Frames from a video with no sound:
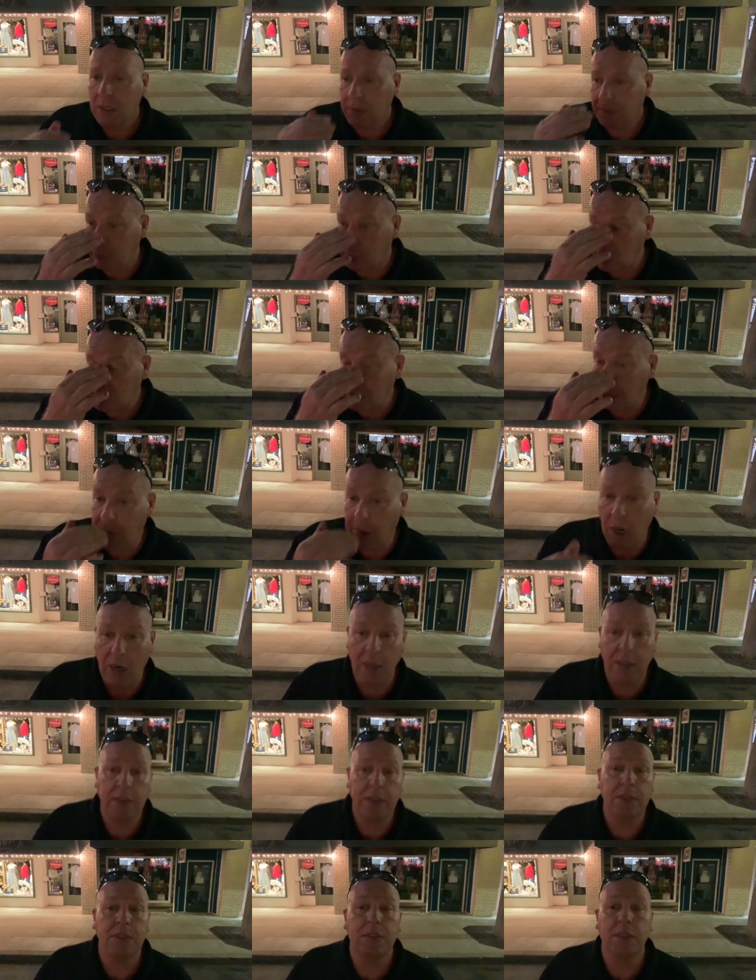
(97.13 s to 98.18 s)
birthday
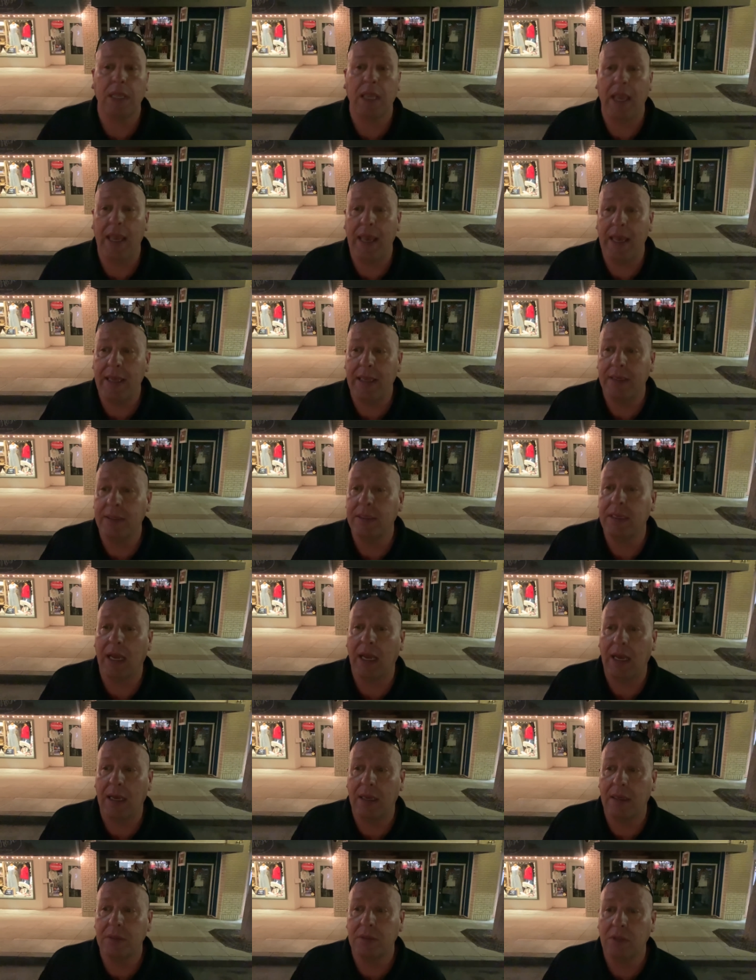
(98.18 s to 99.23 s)
parties, and
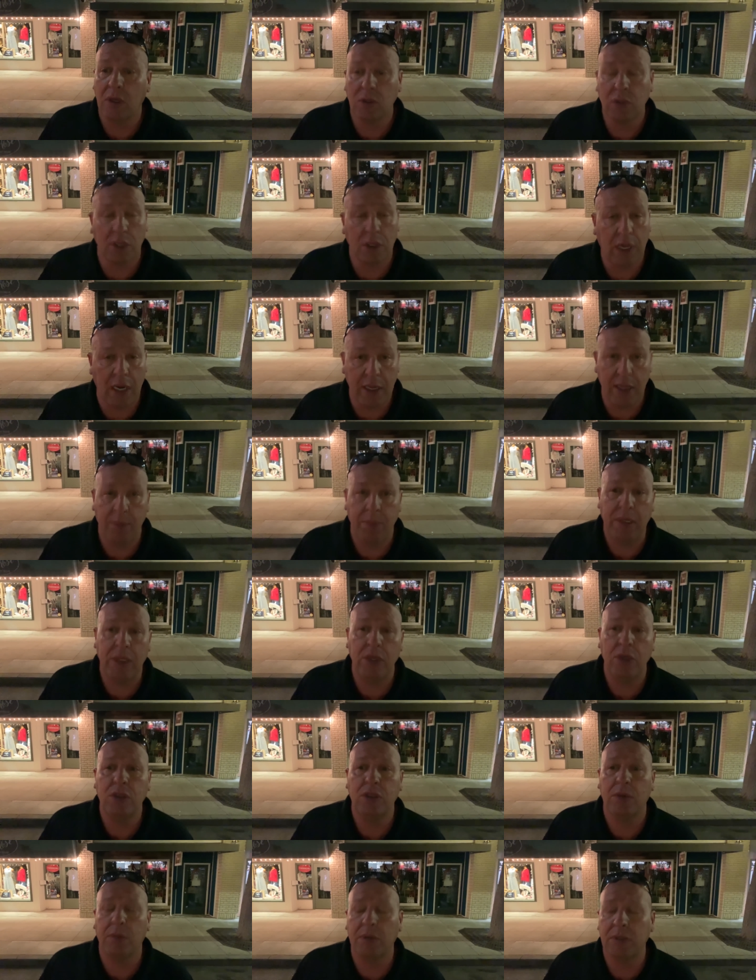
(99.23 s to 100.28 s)
uh, knows a lot of the big
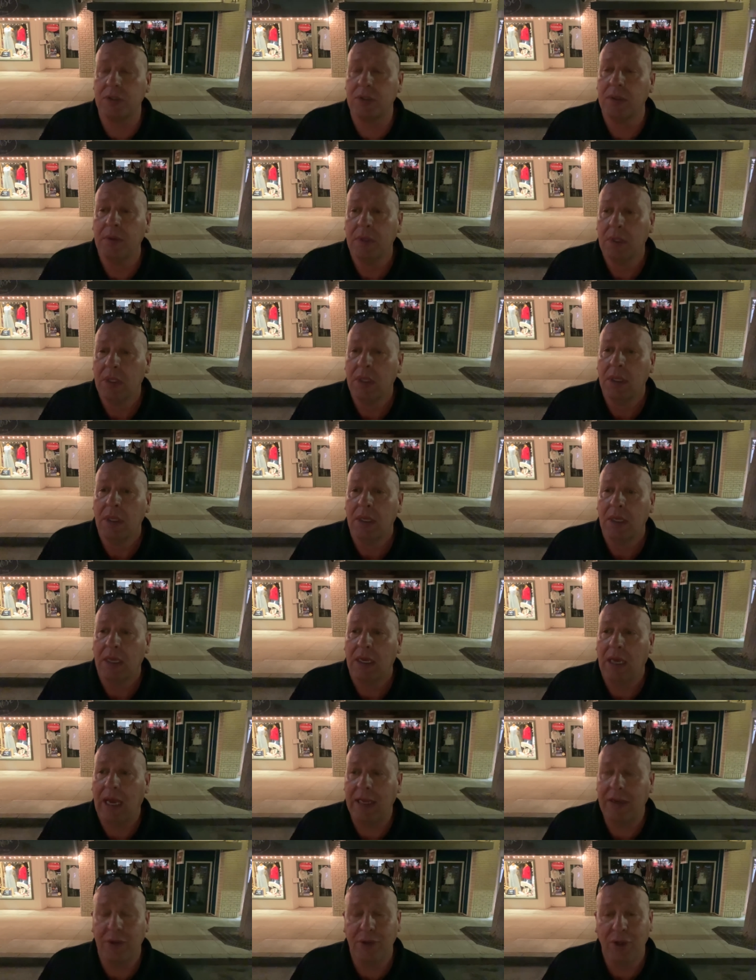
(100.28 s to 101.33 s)
YouTubers.
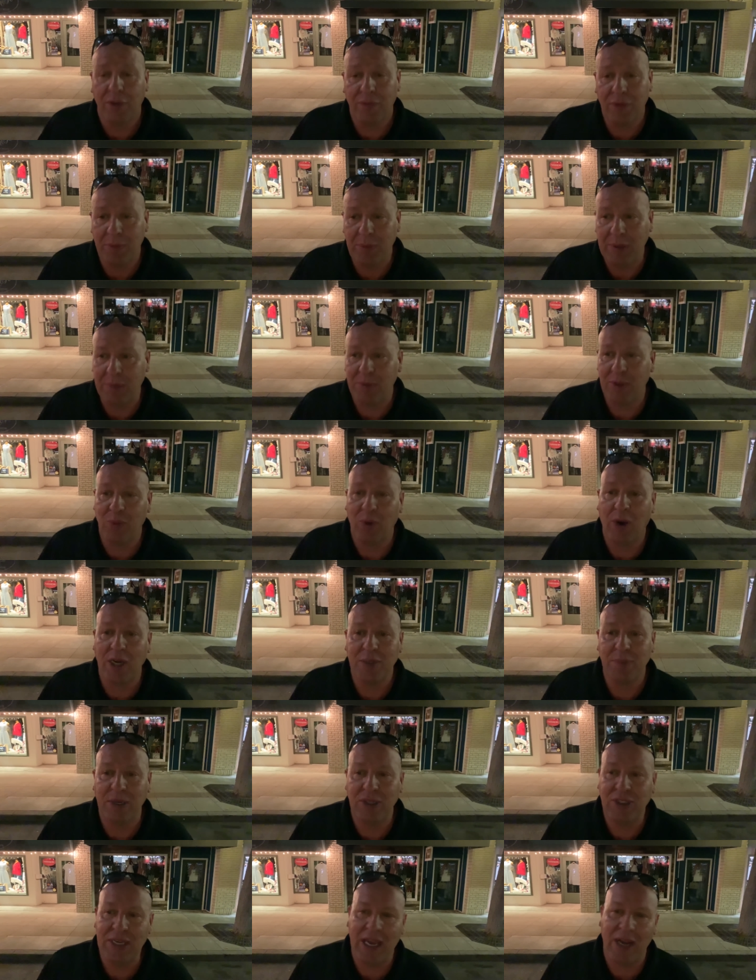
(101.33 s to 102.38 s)
I don't know if the people that watch
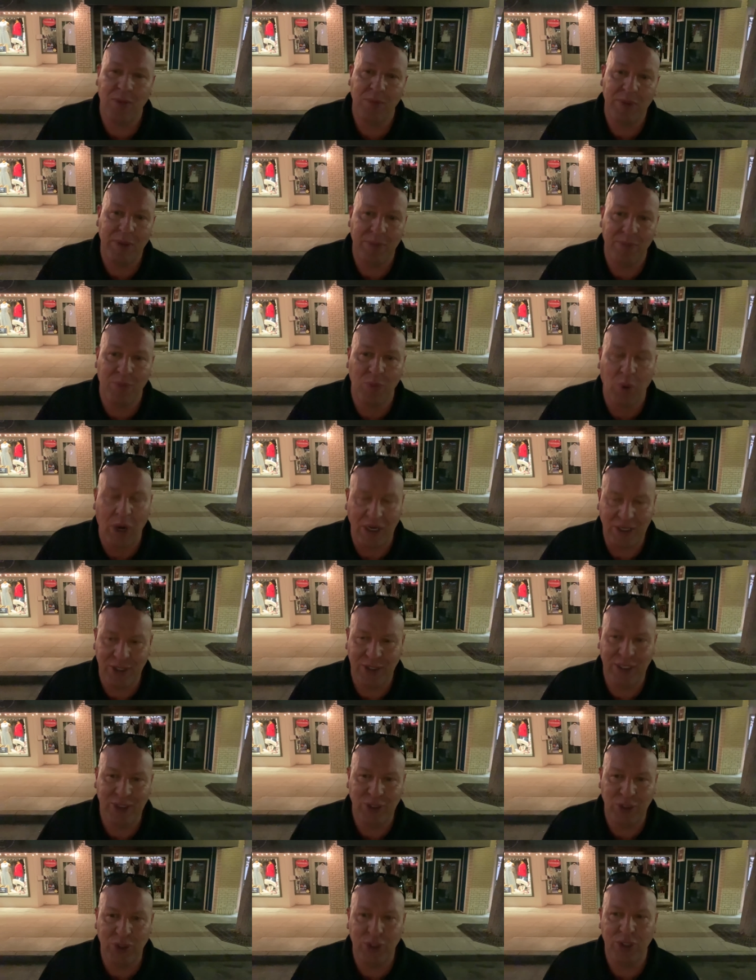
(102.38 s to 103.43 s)
my channel be watching
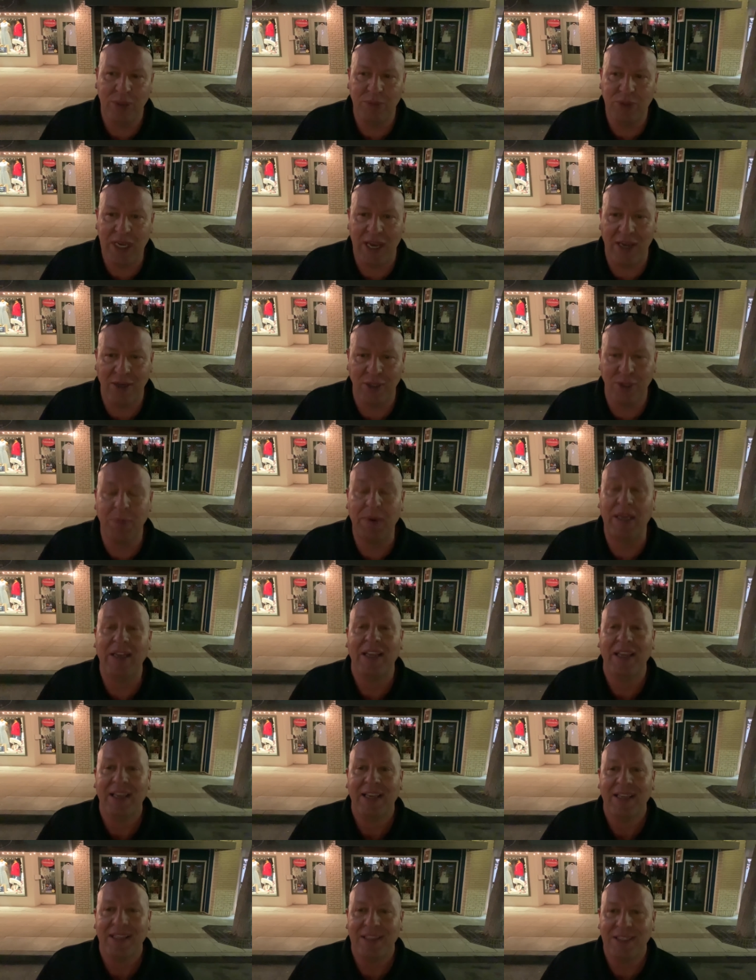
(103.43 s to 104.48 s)
these YouTube channels, but
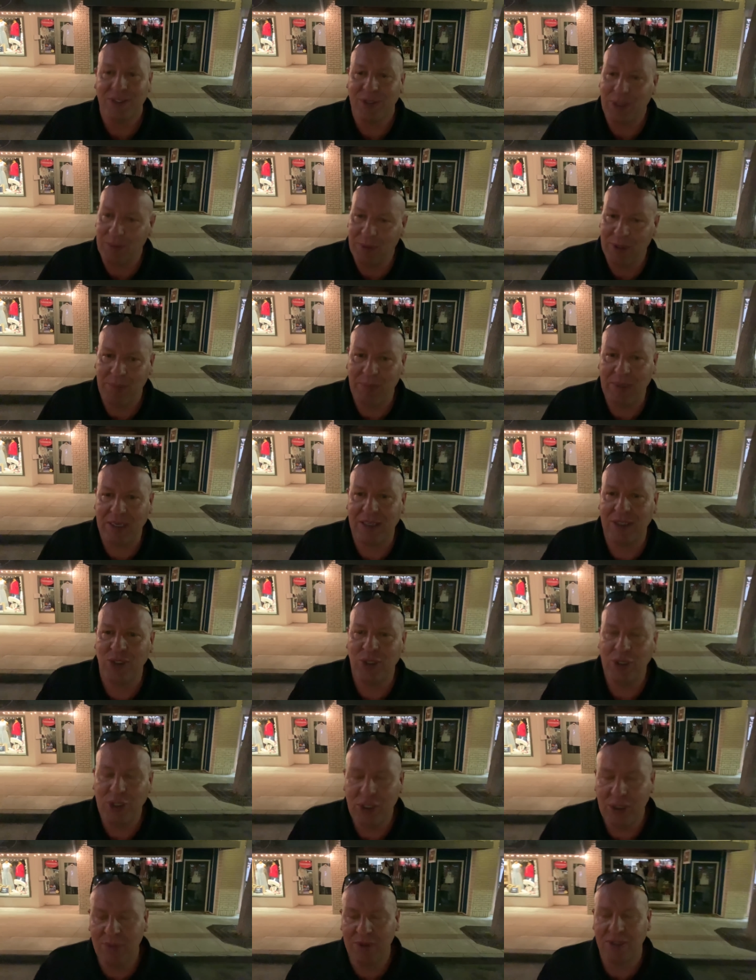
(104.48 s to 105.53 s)
these are some of the biggest
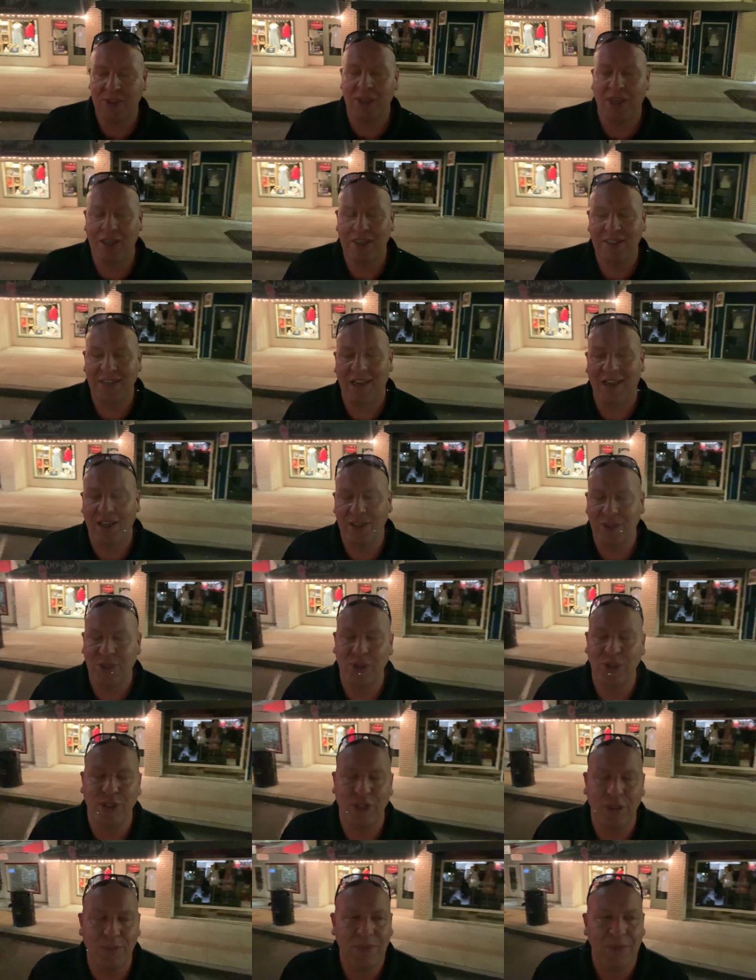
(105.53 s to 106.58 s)
YouTubers on on
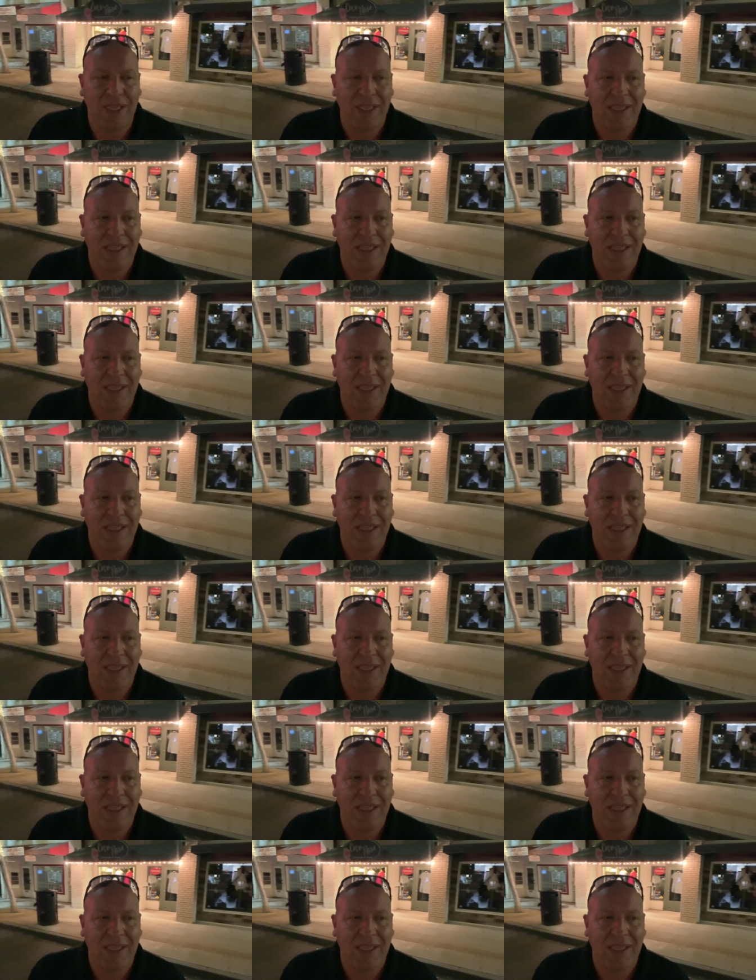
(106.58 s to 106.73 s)
YouTube.